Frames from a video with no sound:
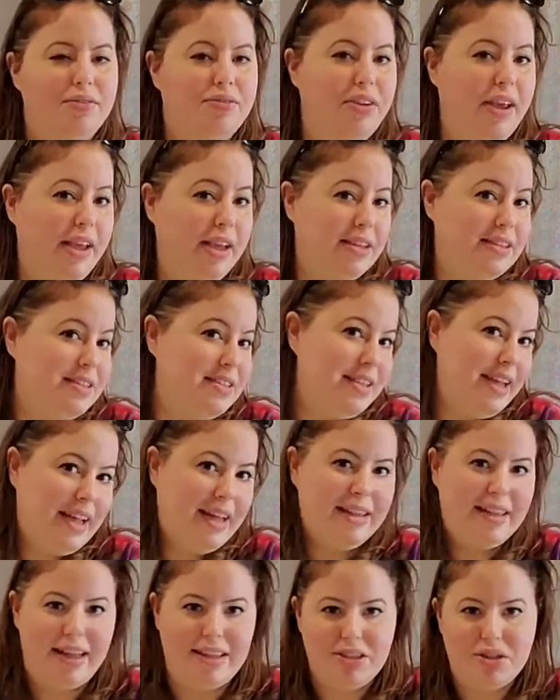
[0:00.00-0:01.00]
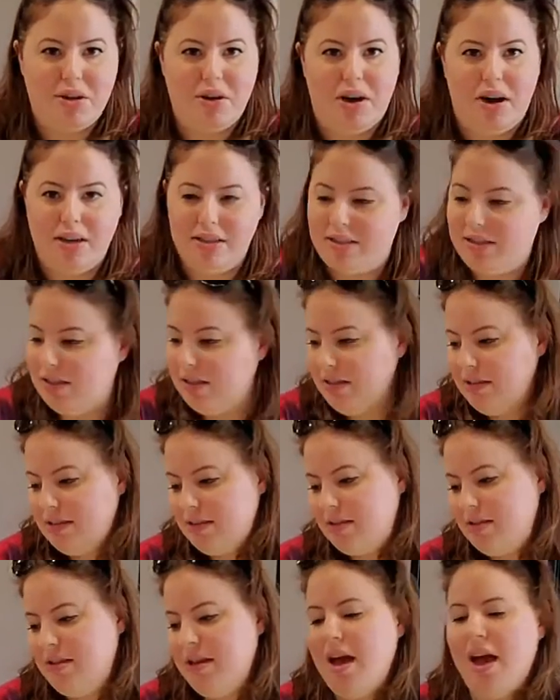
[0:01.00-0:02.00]
fake stained glass
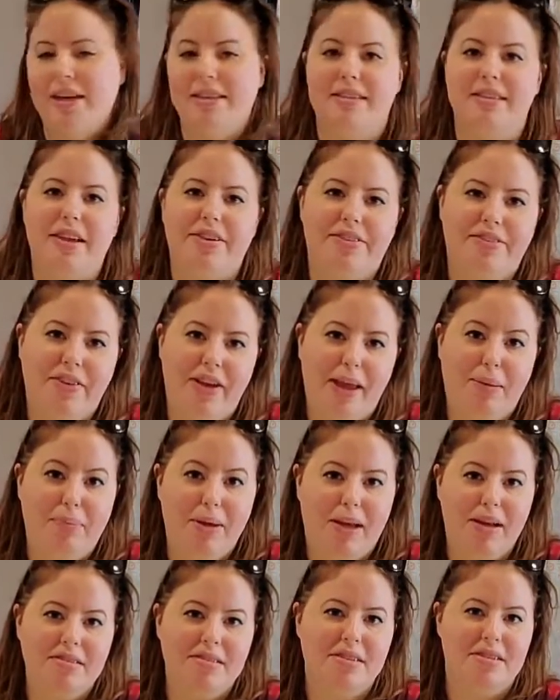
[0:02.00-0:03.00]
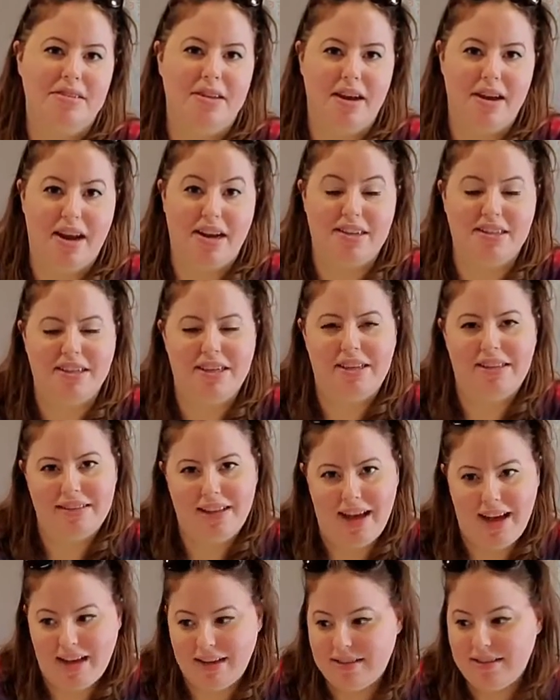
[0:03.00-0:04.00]
crosses. I say fake because it's not actually
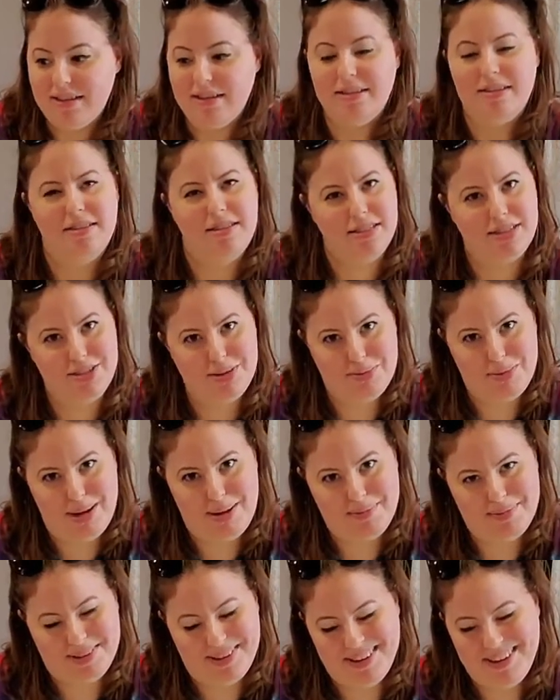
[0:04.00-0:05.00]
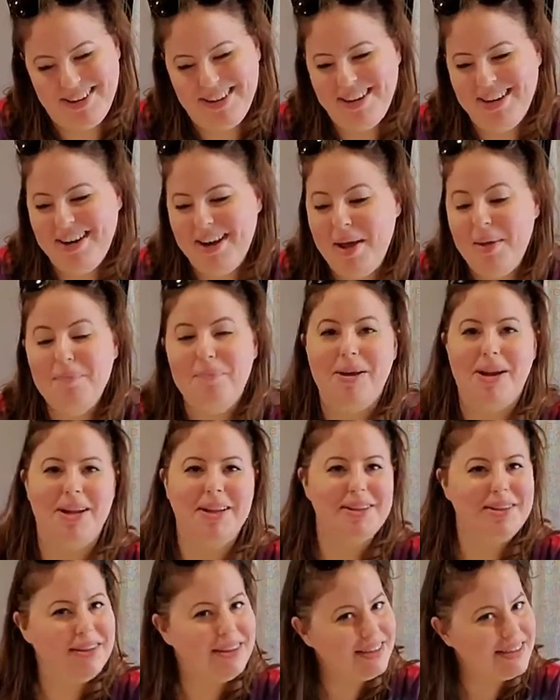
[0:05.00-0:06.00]
glass, it's tissue paper, but
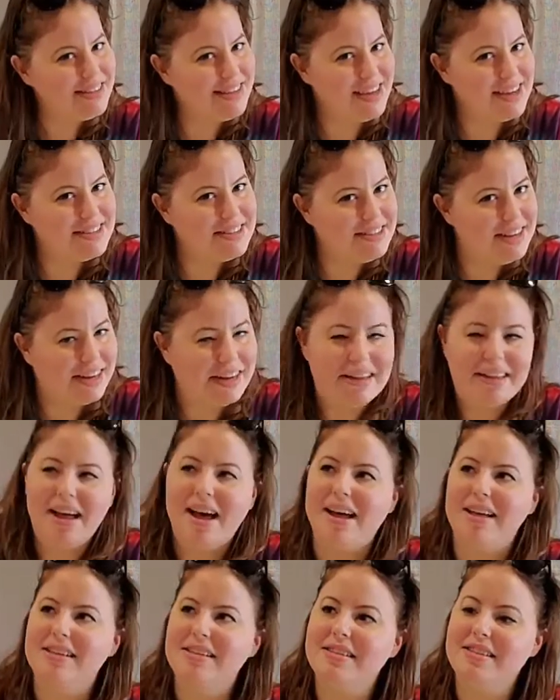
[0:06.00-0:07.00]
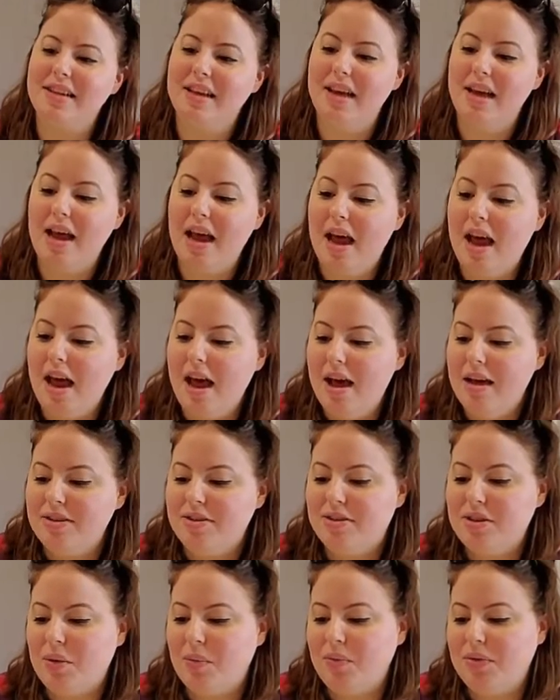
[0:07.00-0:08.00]
it looks like stained glass
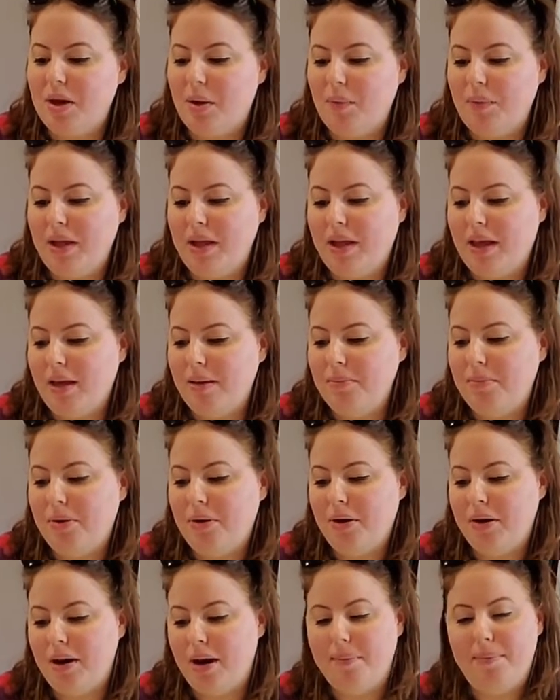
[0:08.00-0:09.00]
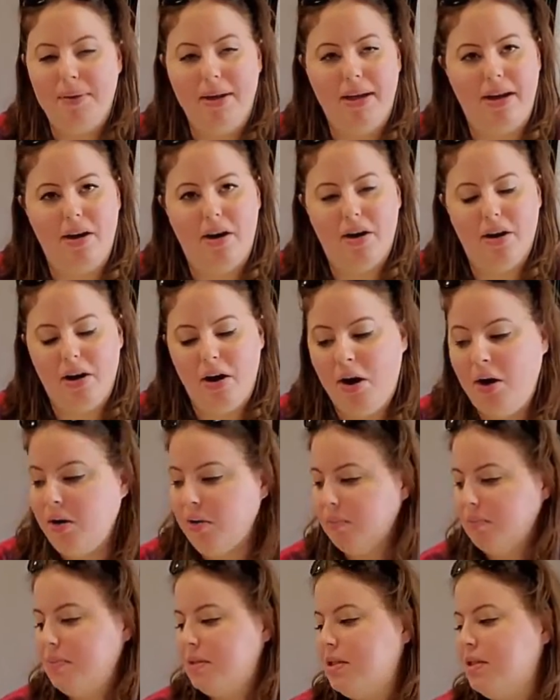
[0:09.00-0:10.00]
so that we can put up in our
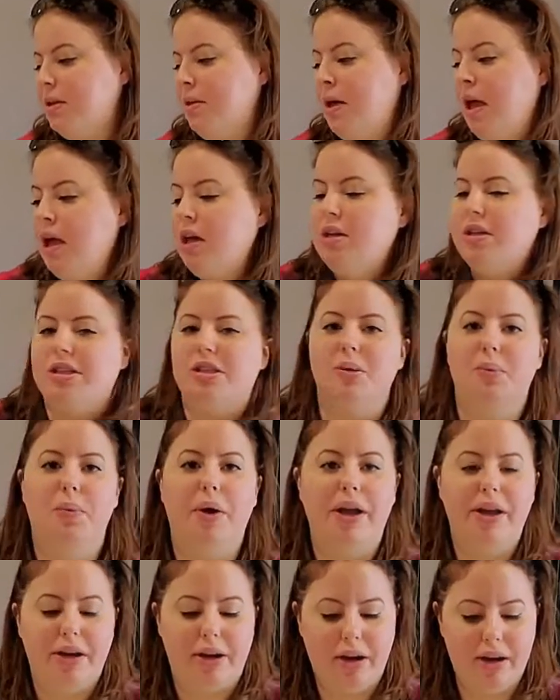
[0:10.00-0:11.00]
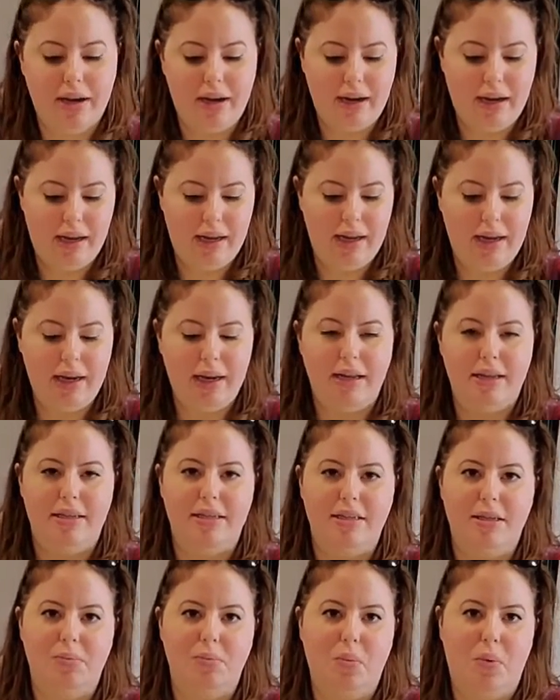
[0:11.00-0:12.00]
homes. So what you're gonna need is
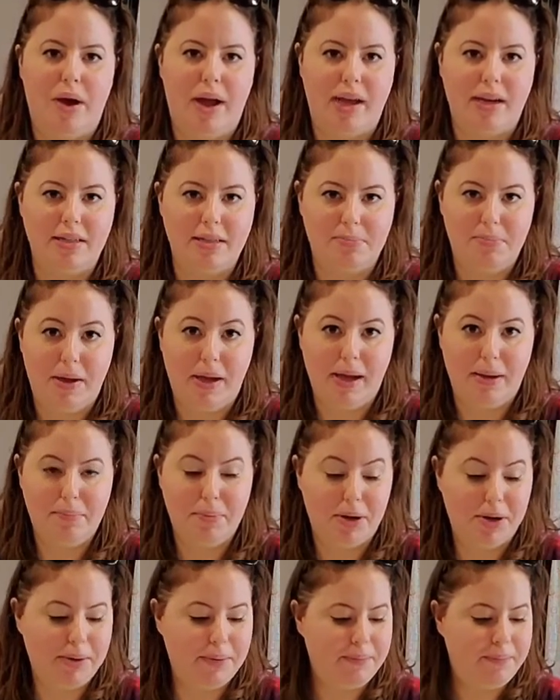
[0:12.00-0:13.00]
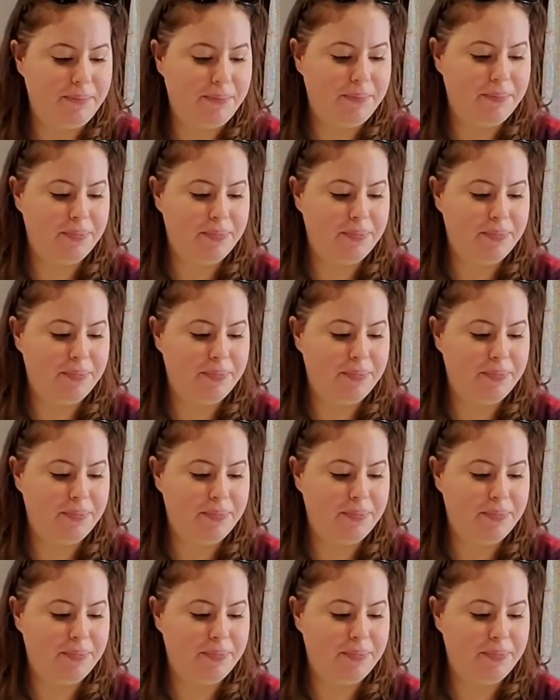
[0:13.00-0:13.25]
some wax paper,